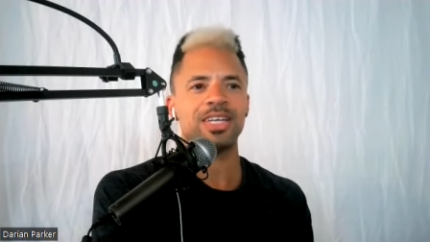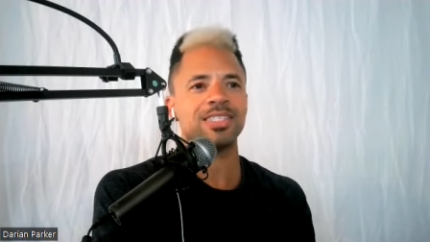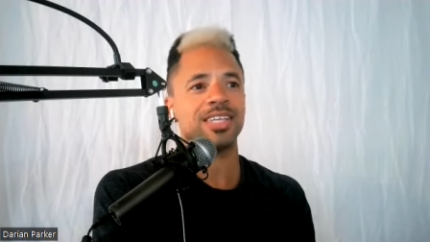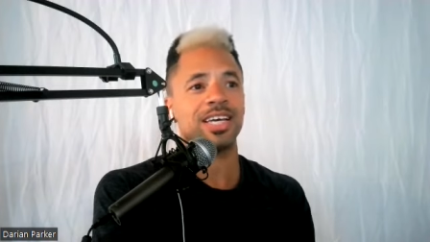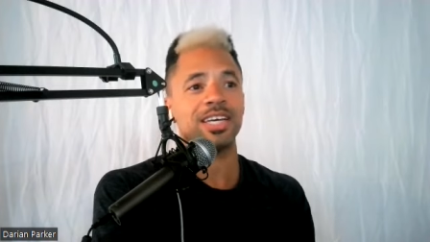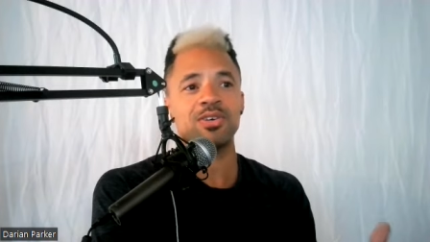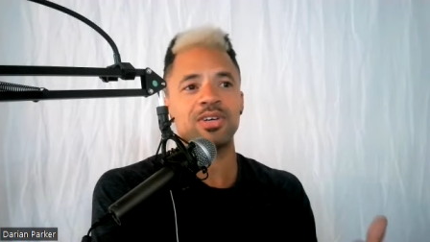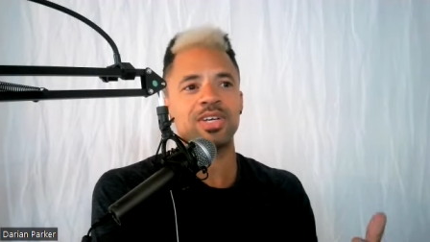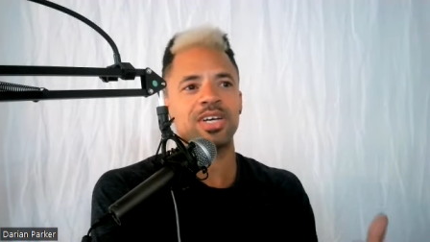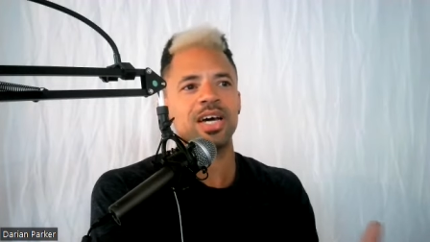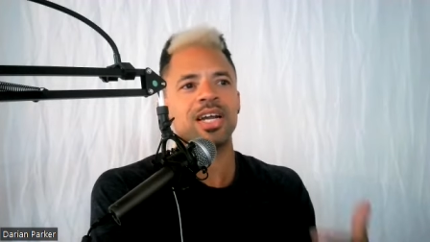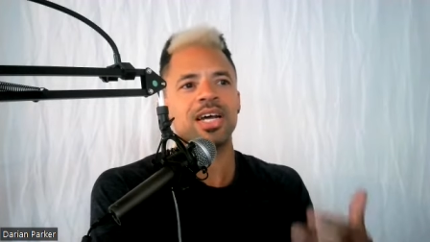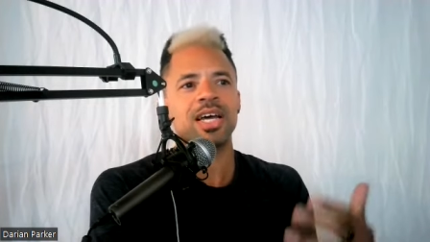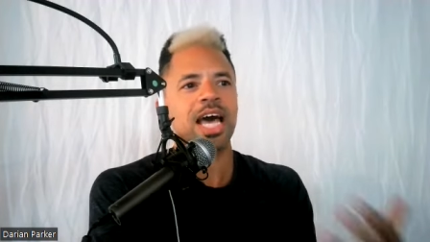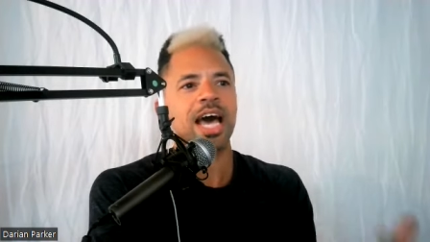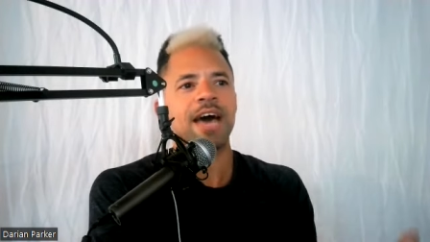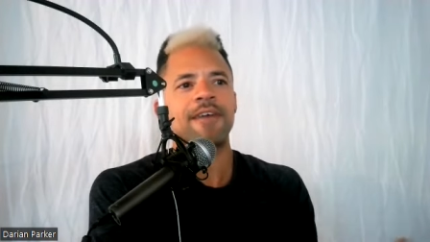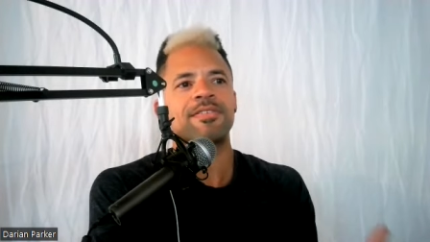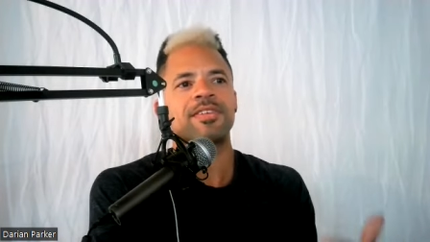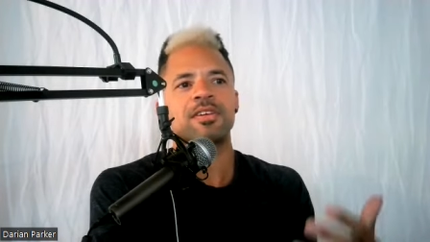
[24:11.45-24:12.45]
It's like you're gonna
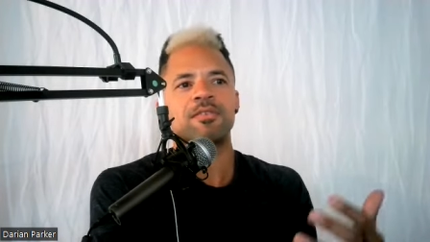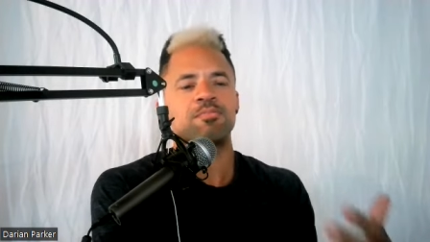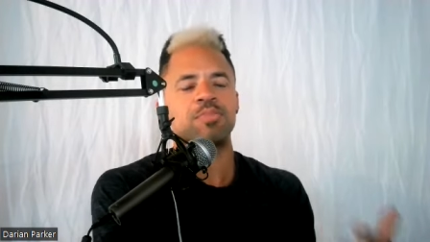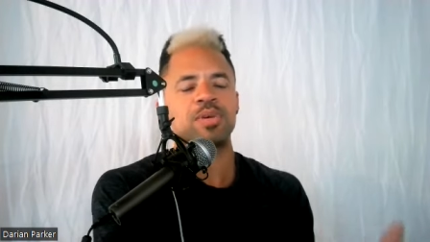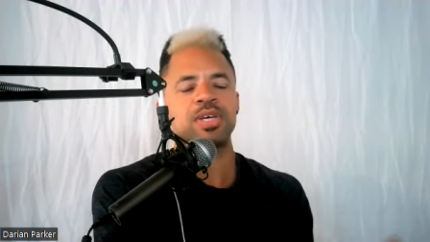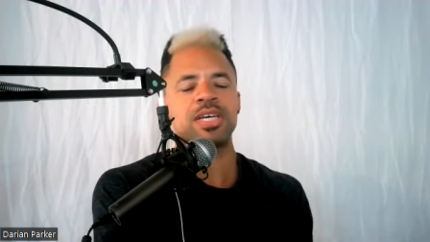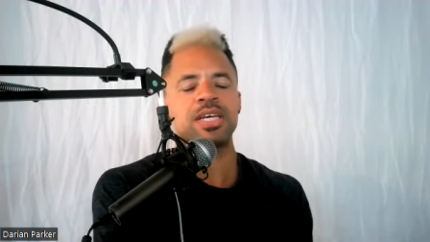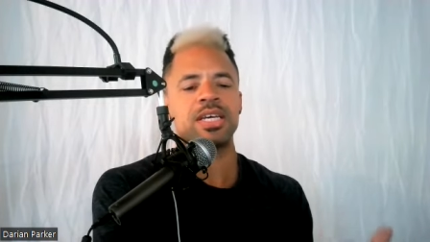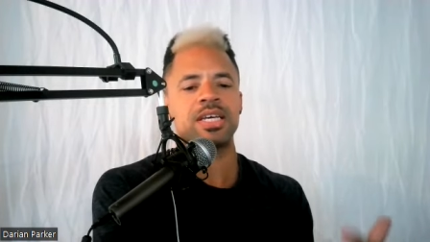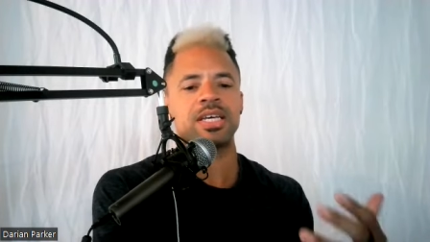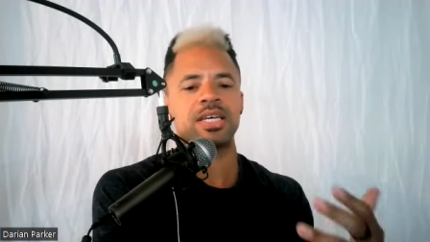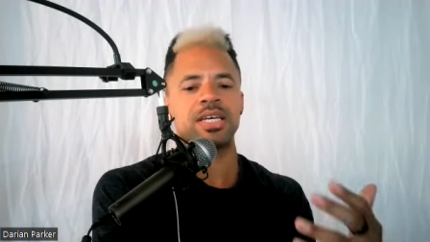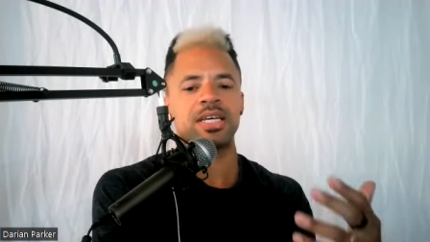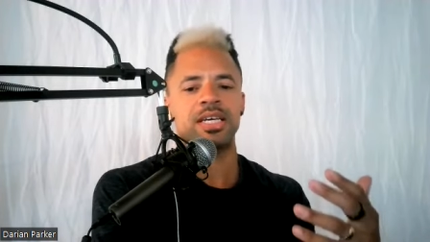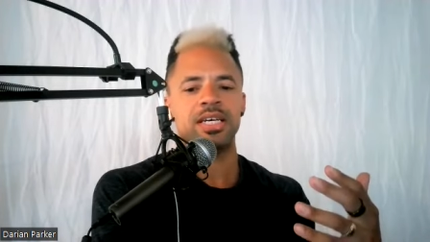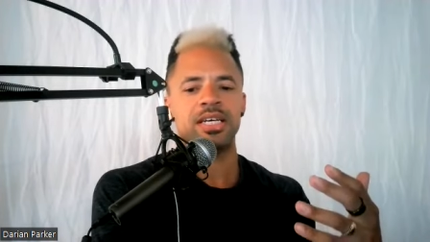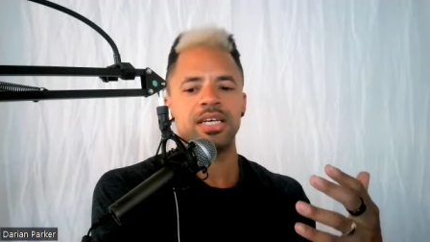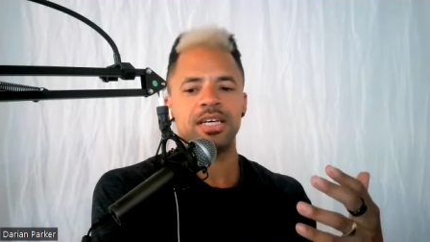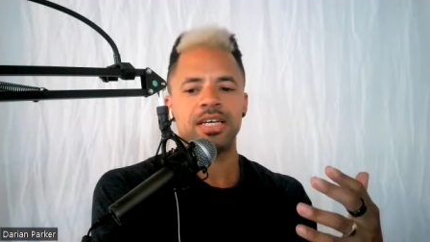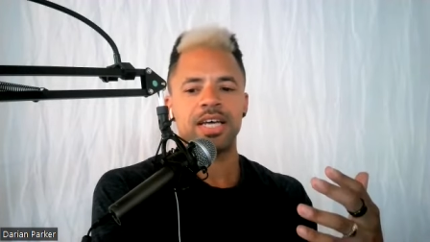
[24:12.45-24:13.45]
have to be
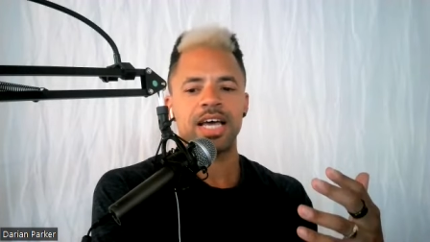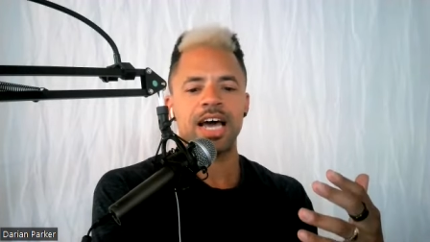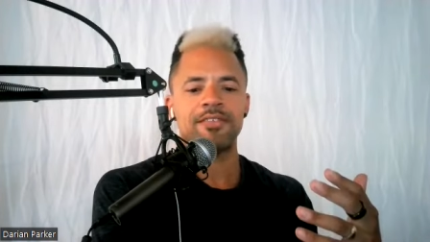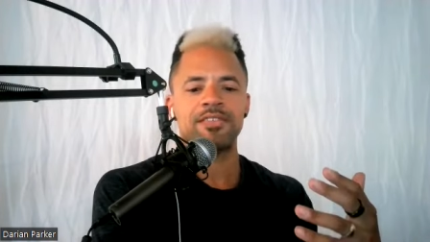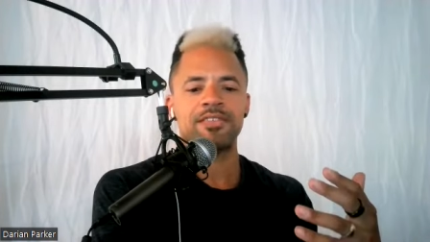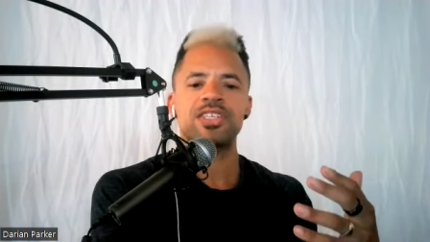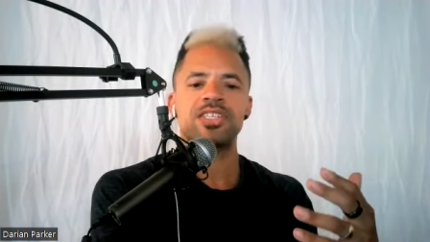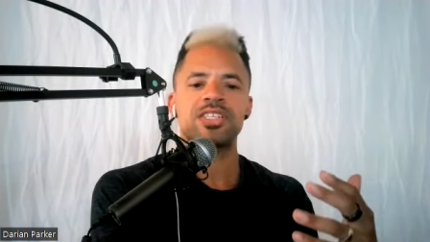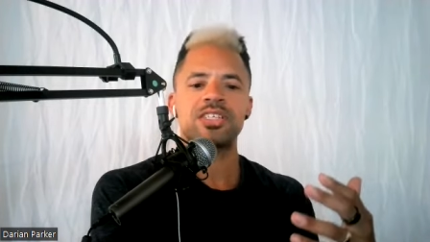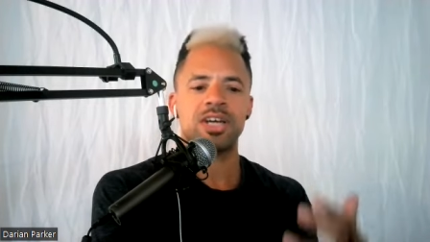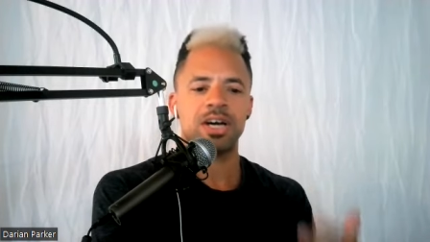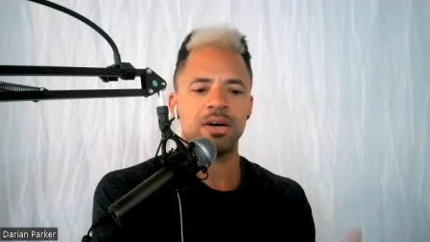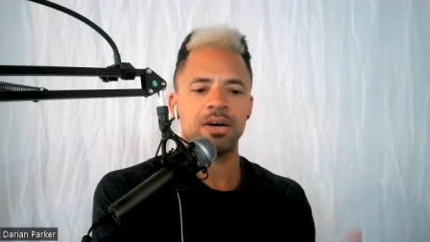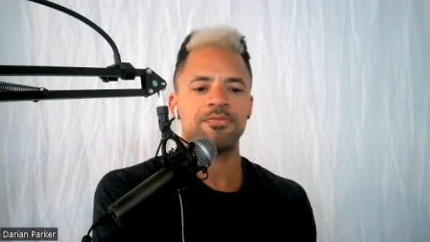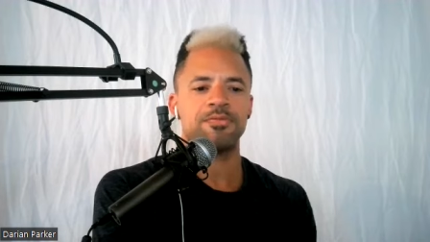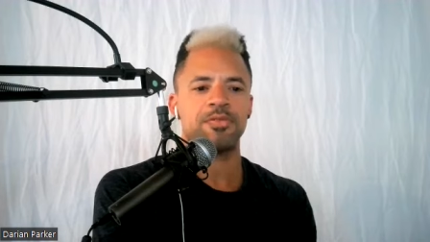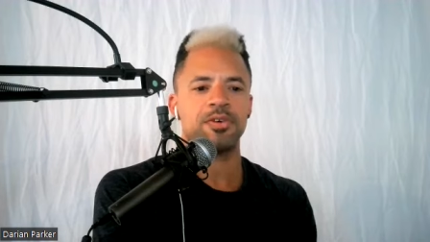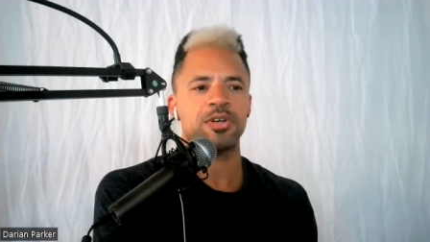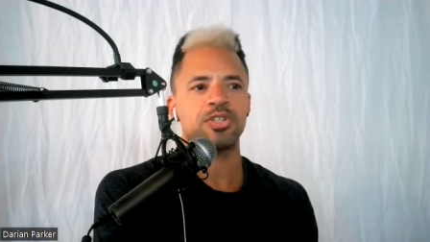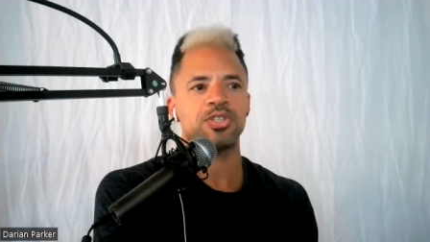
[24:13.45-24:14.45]
have
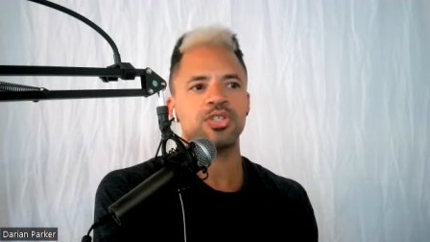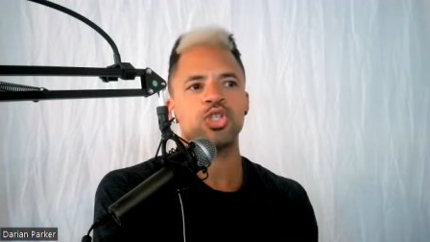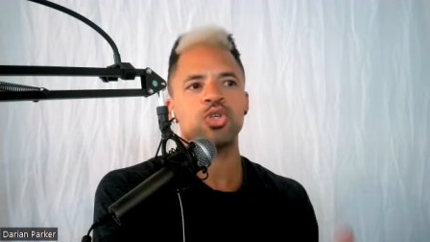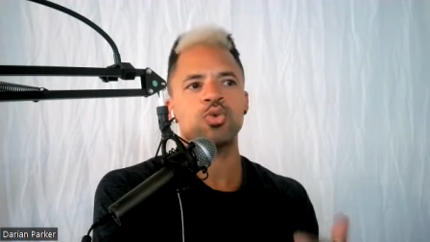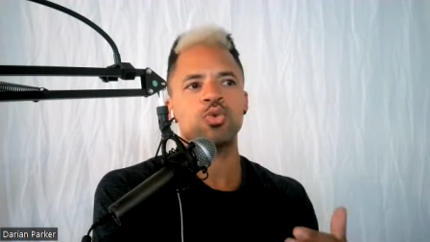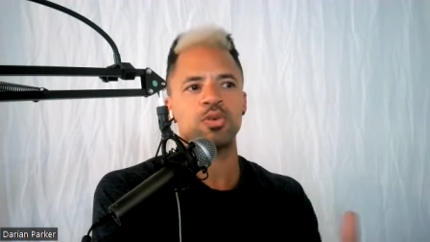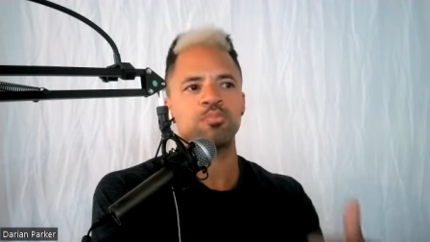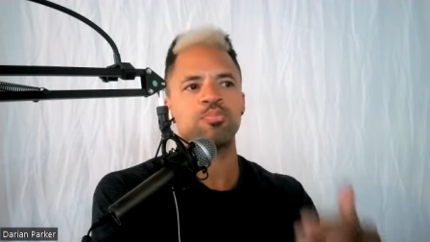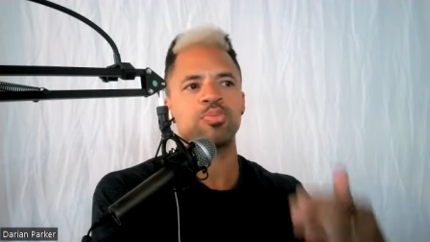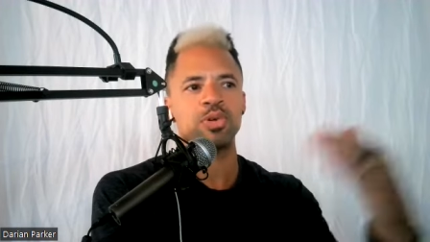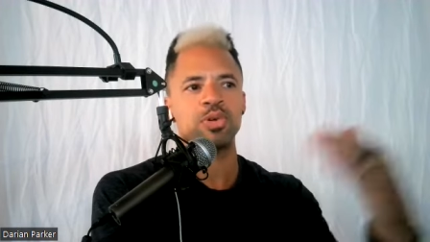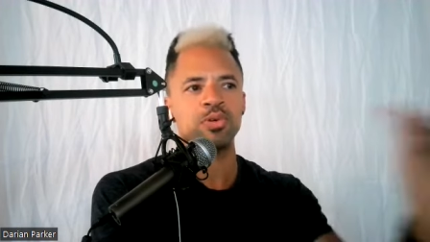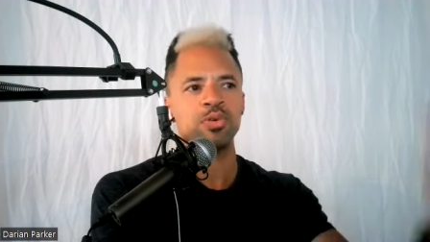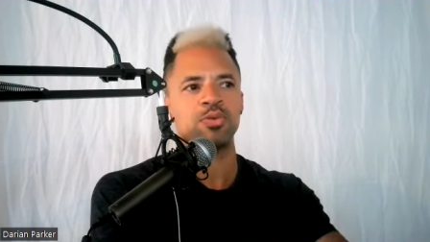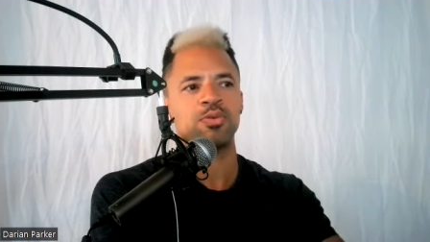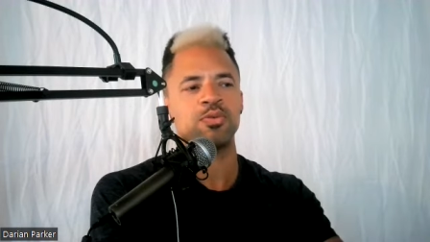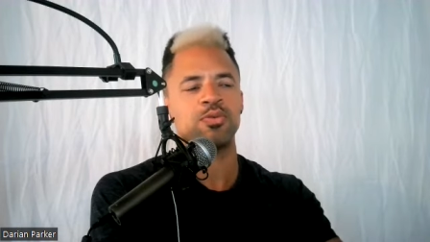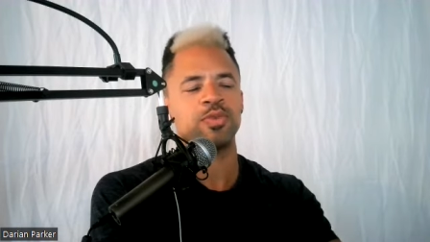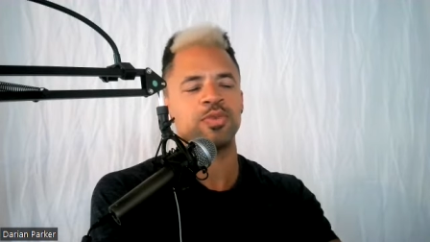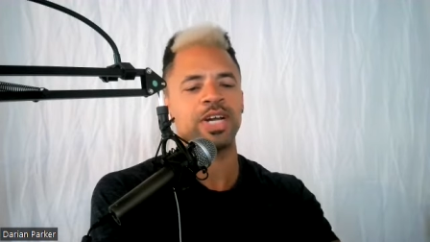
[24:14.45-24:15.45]
discomfort to improve.